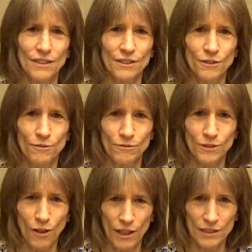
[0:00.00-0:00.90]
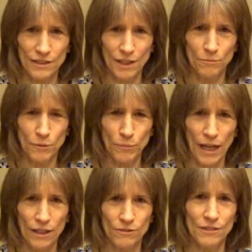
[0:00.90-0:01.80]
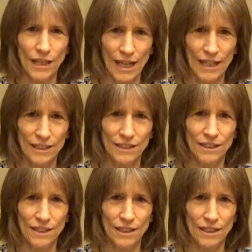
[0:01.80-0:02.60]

you talk to them about that,